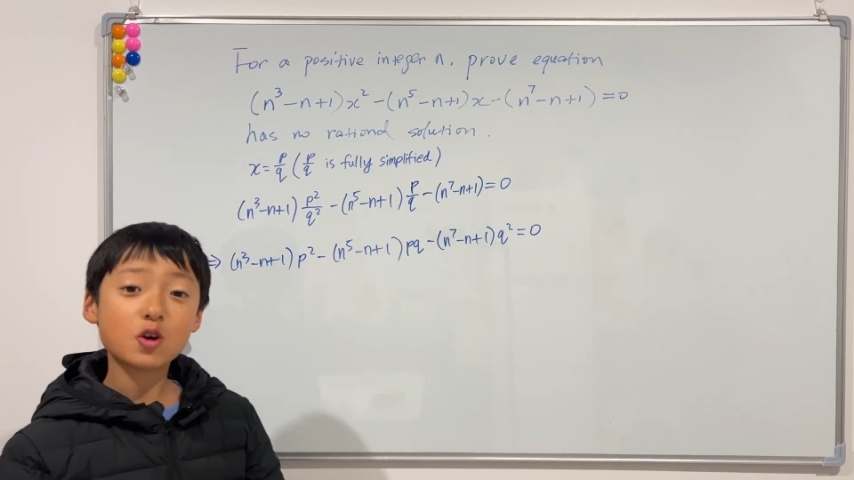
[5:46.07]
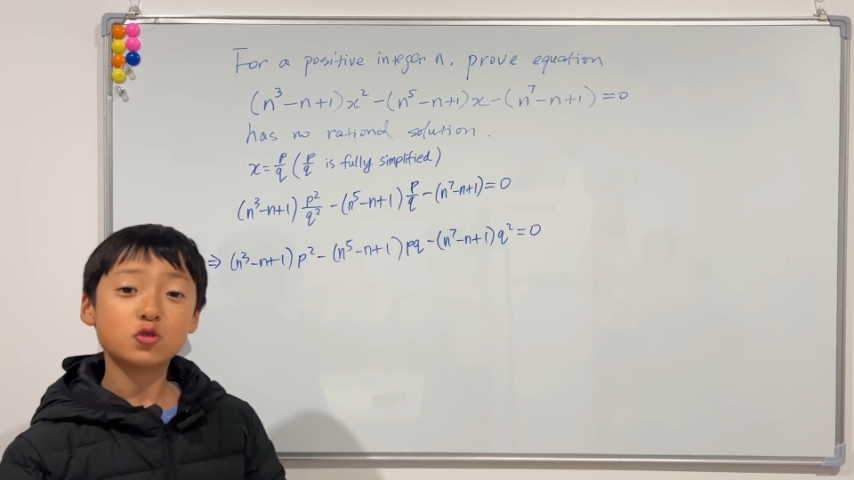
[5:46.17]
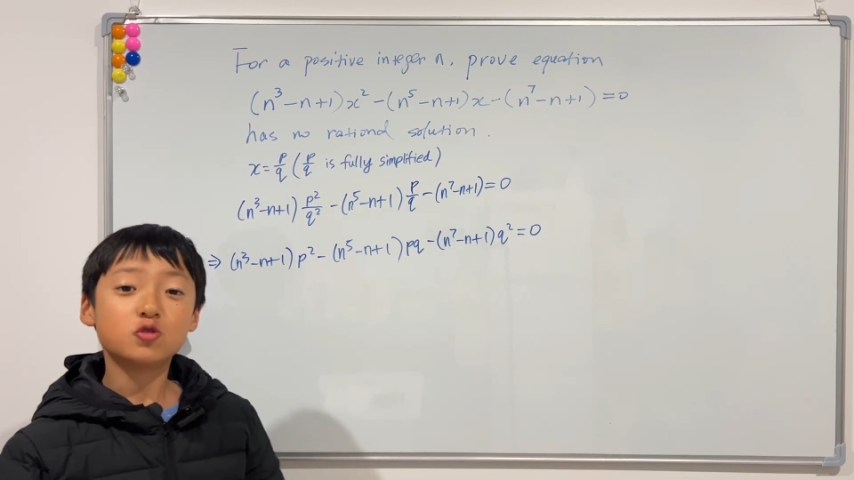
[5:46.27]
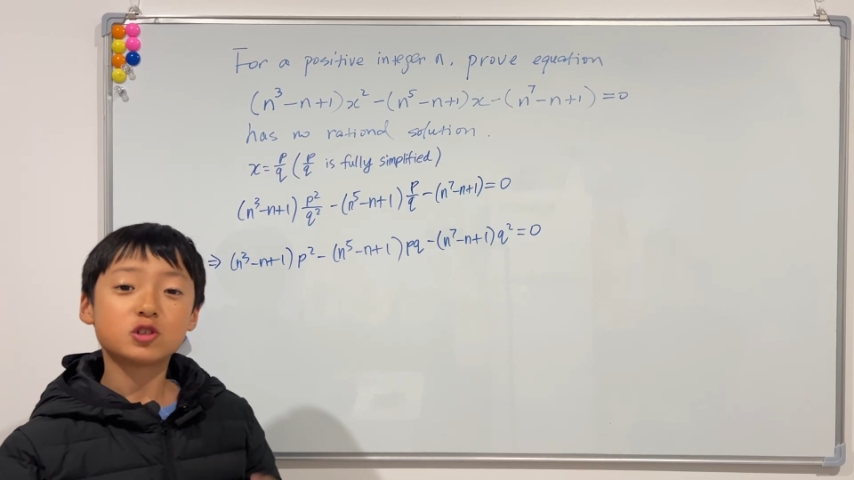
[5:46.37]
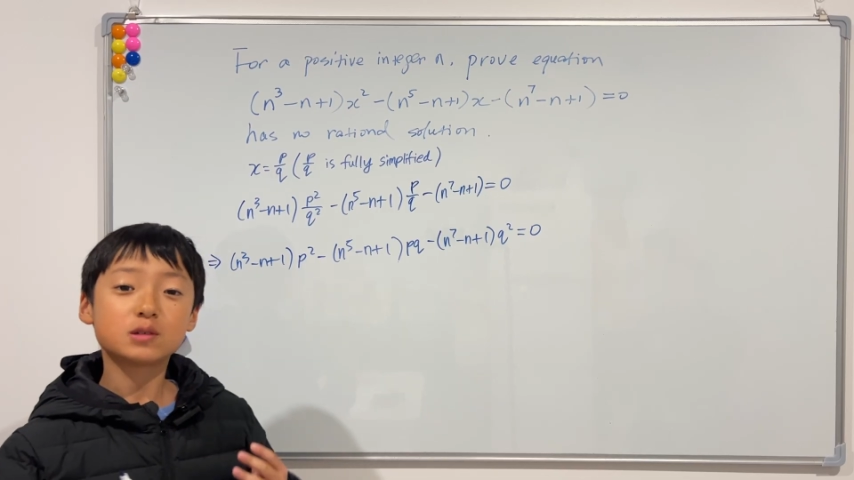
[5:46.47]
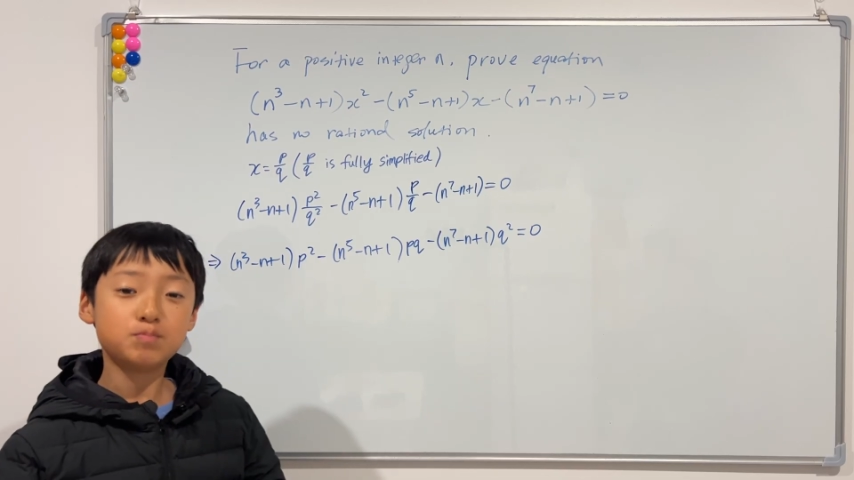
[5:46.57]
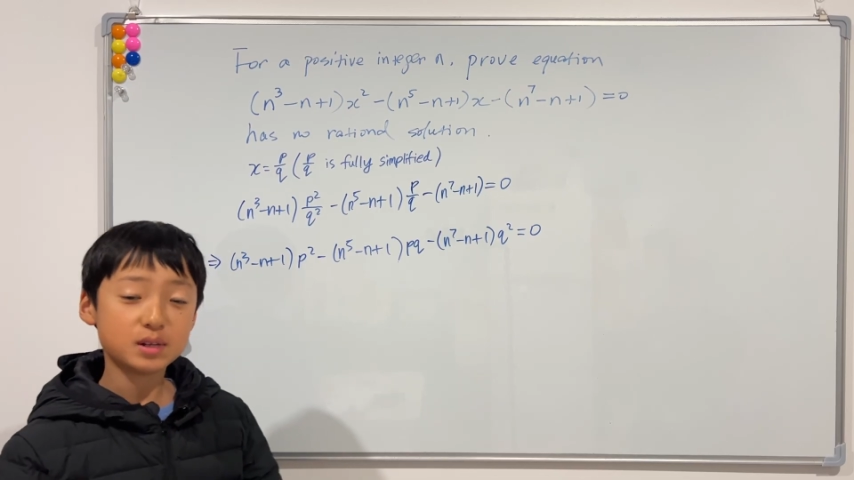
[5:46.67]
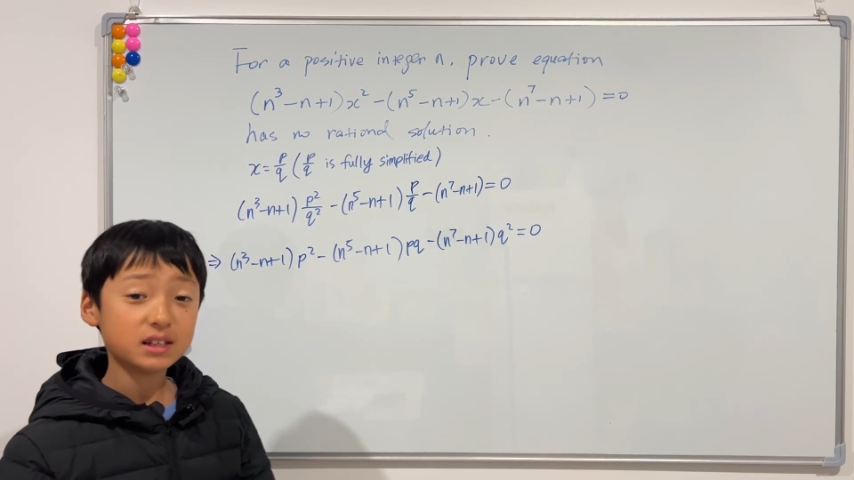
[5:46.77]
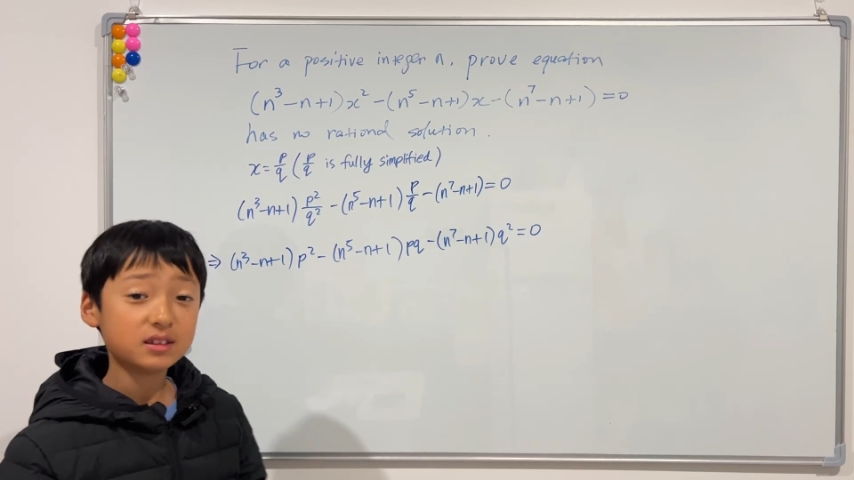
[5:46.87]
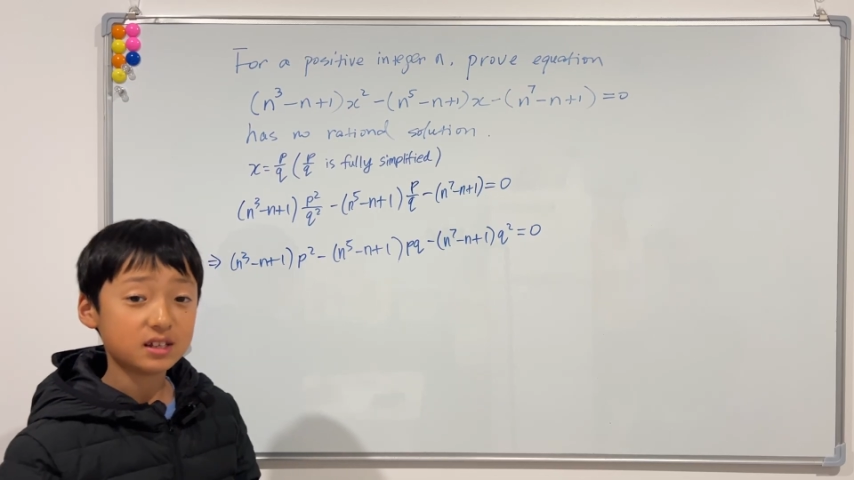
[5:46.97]
going to
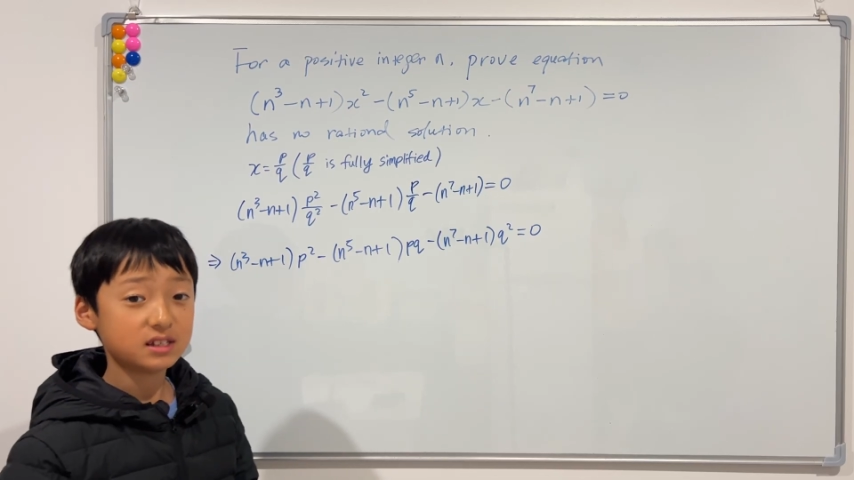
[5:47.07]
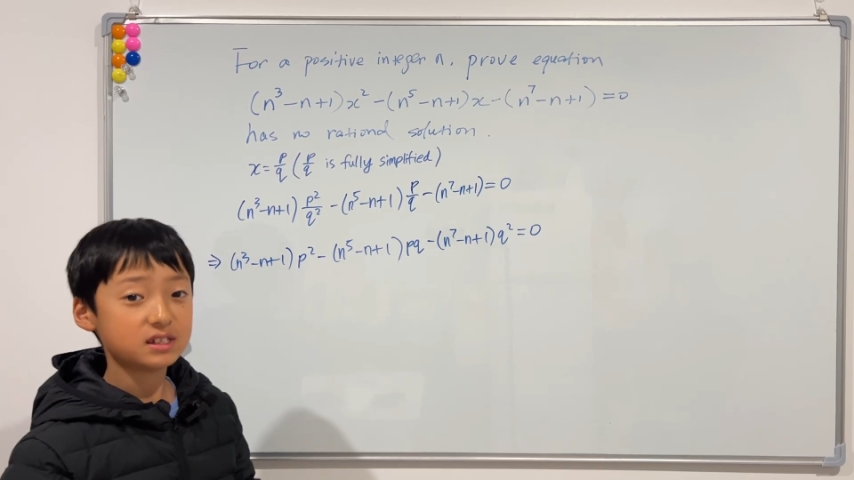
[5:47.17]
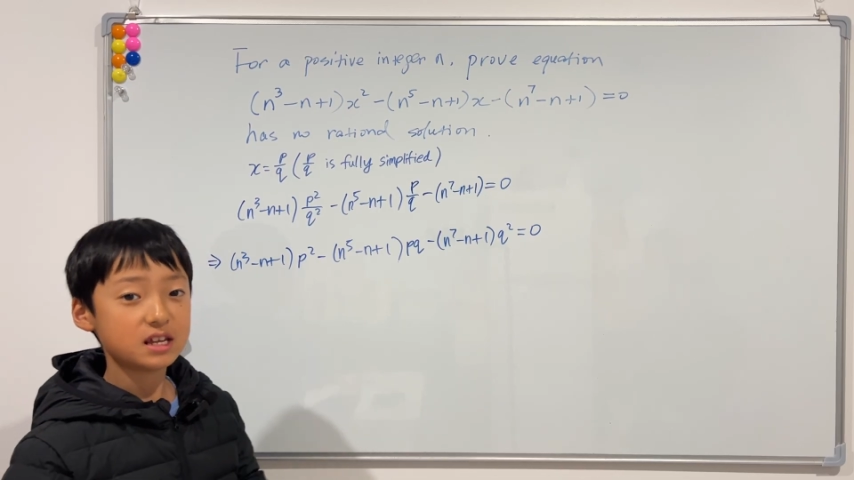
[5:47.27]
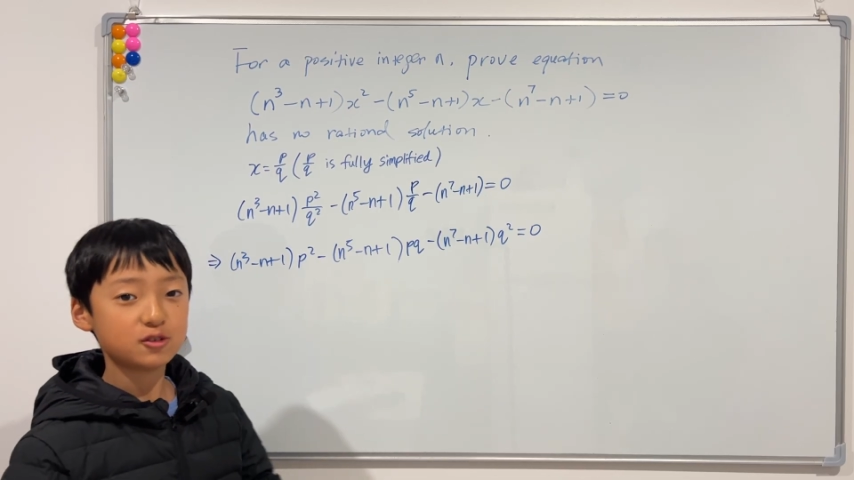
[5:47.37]
split this